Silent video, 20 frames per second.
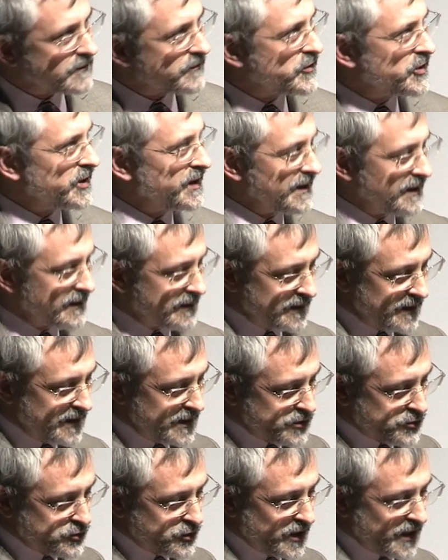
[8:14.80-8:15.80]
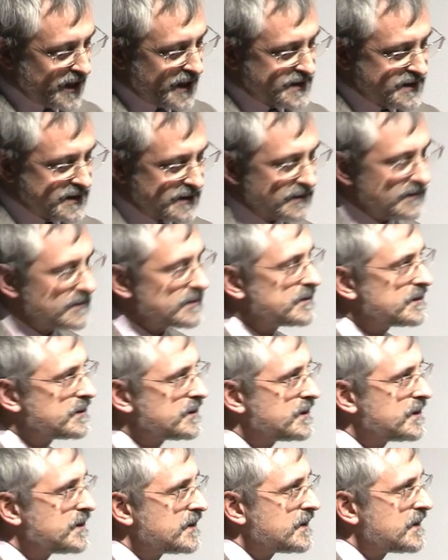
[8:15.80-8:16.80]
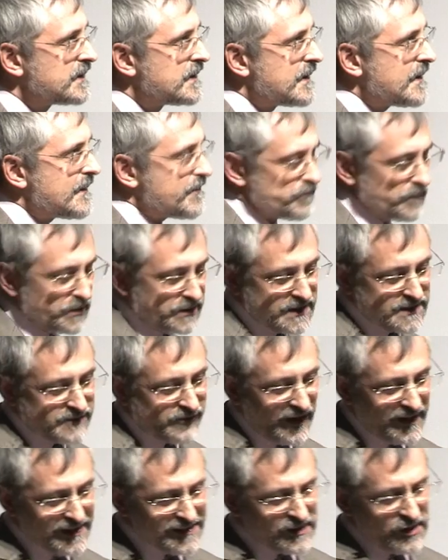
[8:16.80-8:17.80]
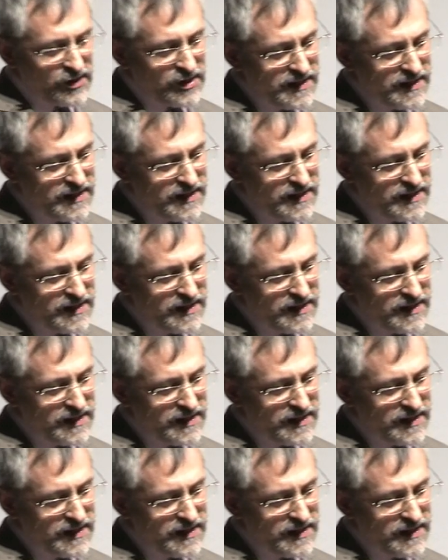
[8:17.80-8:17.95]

end of the history lesson. But it's very